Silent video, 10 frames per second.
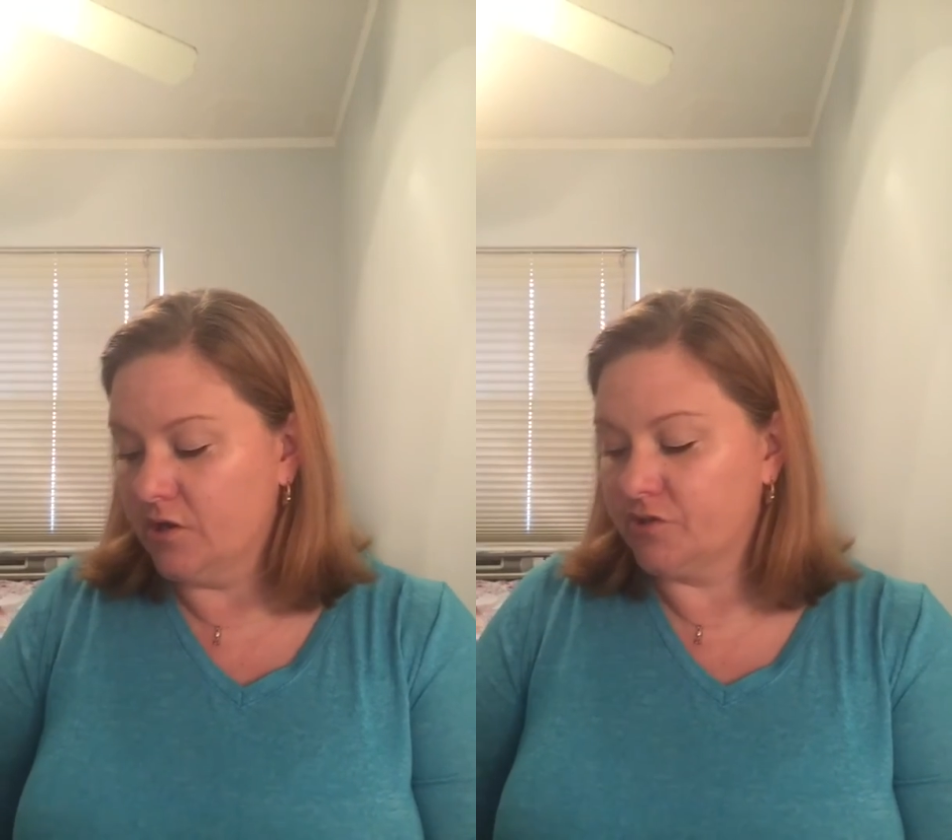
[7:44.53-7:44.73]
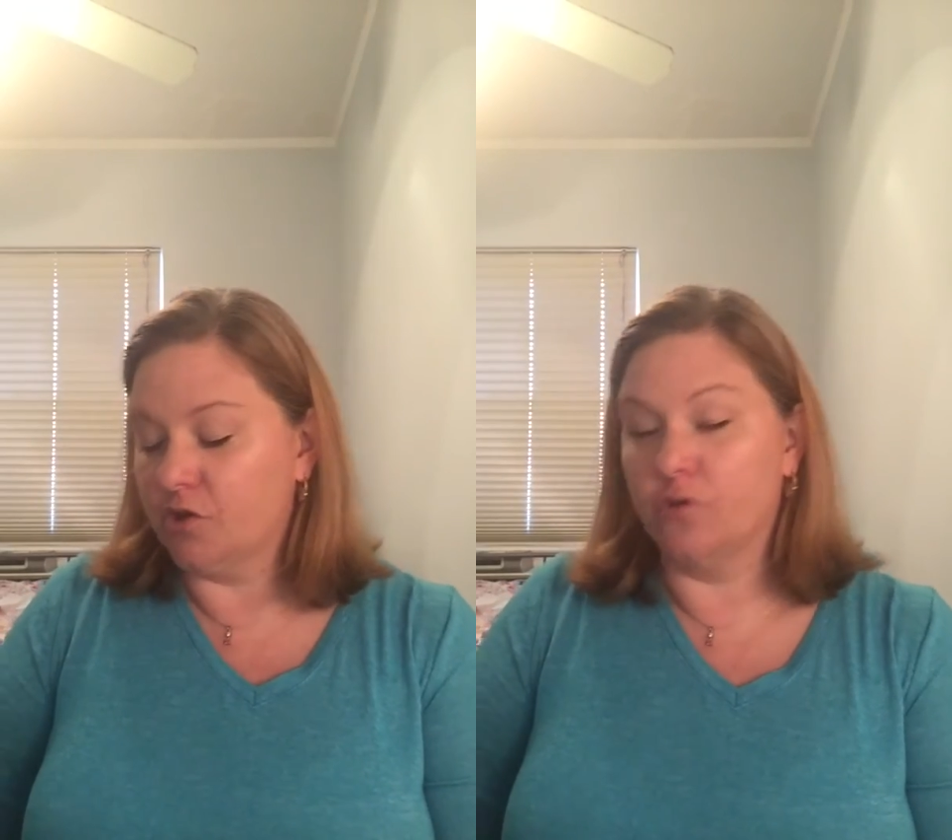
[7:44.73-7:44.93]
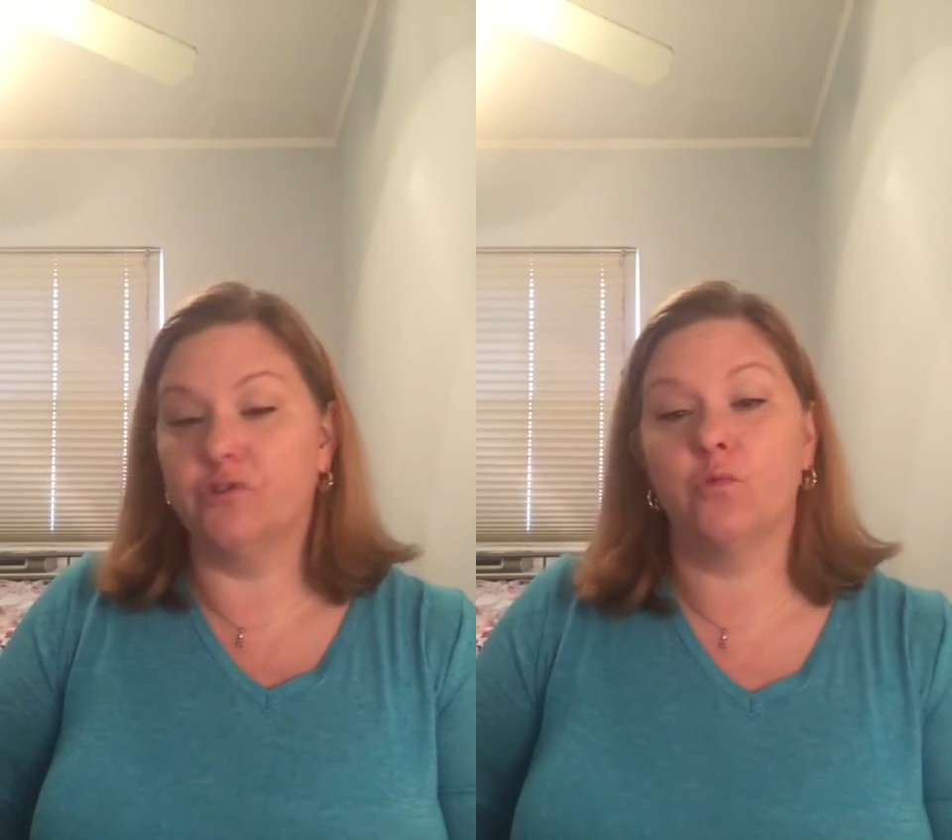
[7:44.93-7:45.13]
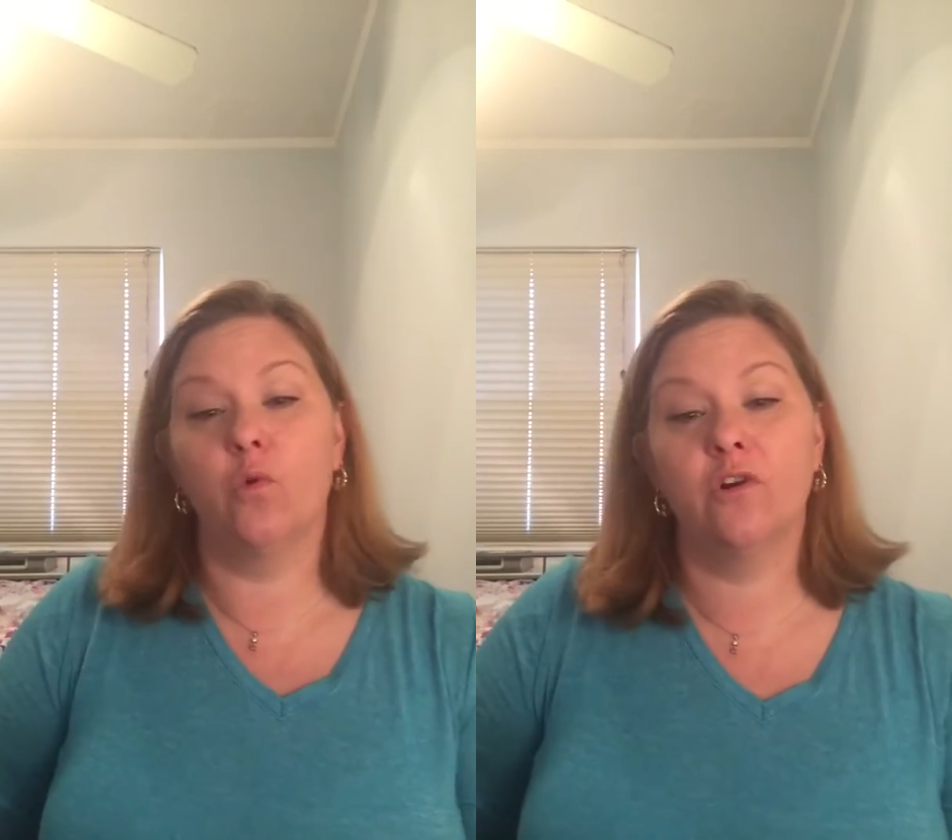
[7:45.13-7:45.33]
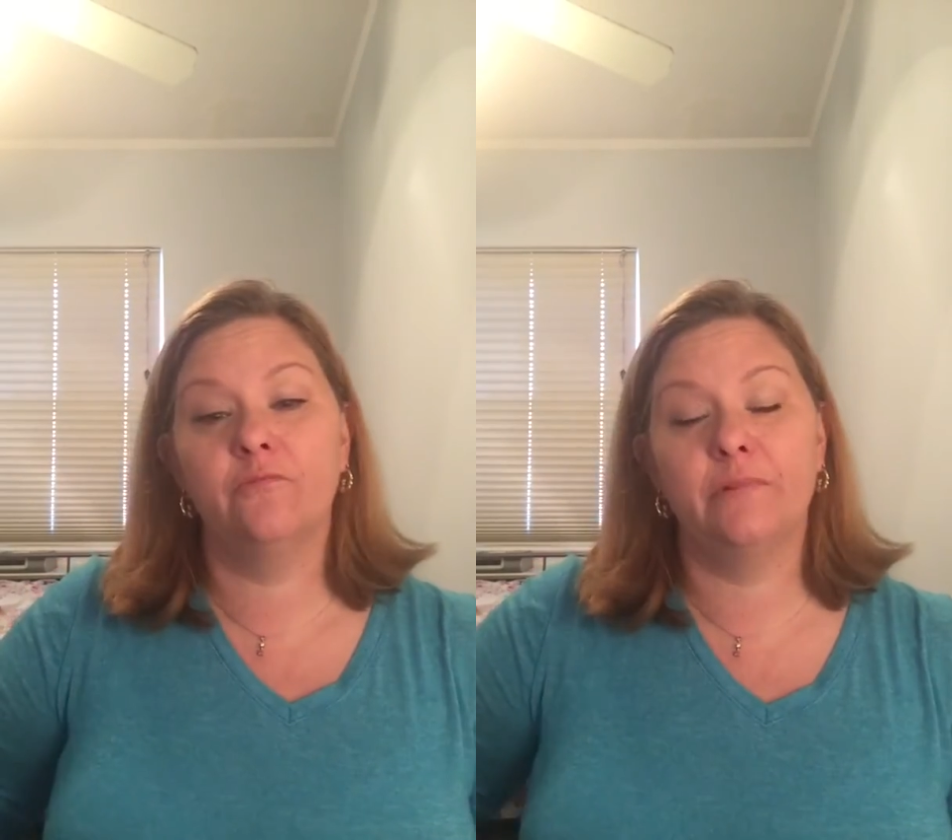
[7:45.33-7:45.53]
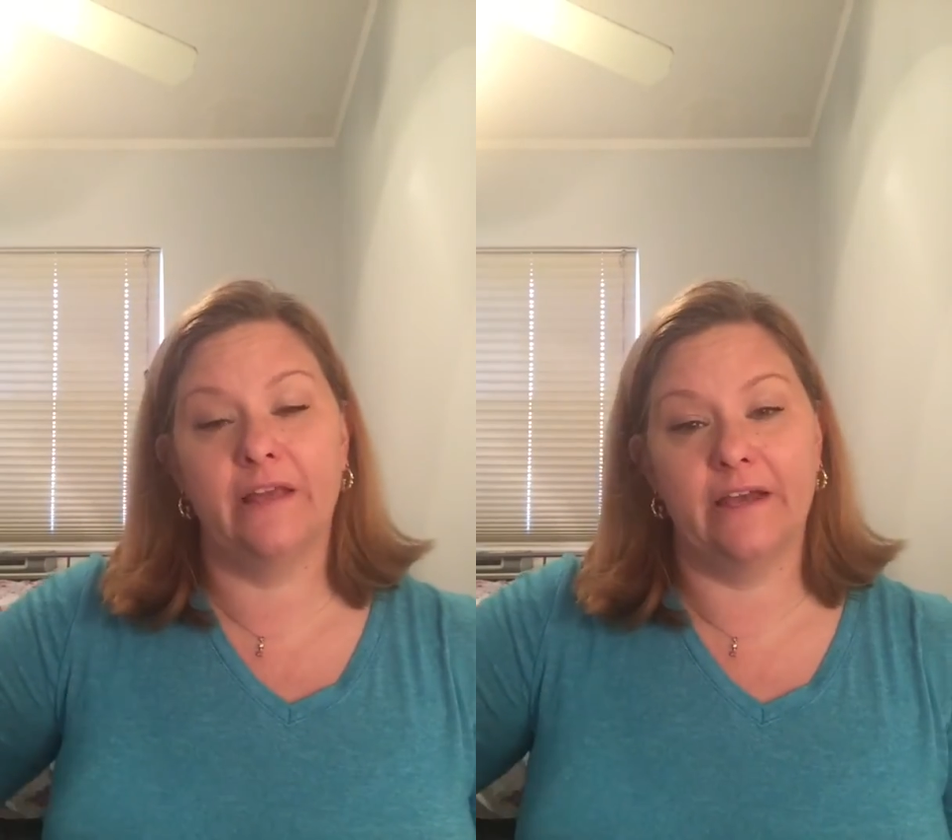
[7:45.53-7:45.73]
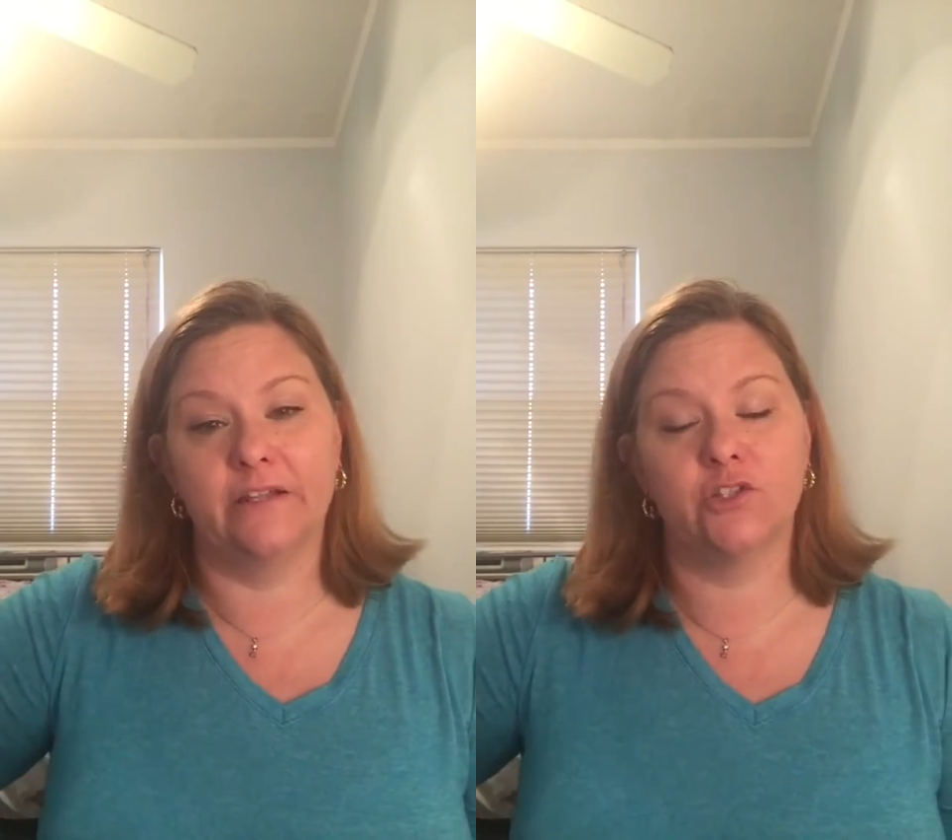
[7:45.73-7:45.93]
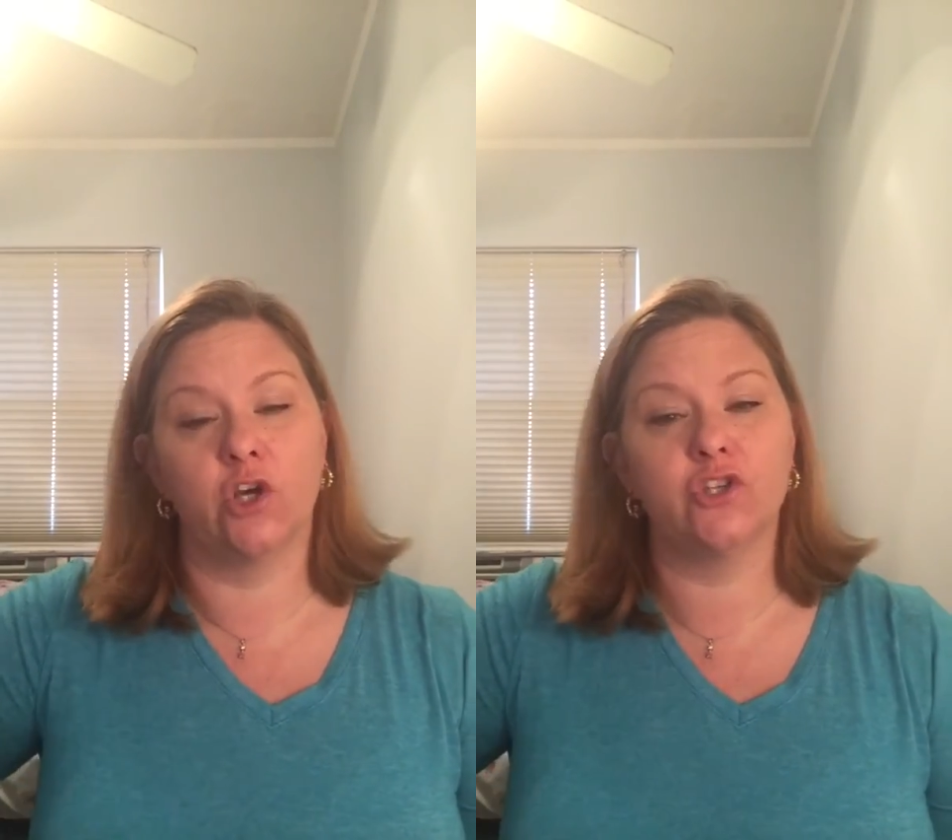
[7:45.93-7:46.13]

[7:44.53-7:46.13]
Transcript: So the dwarf planets are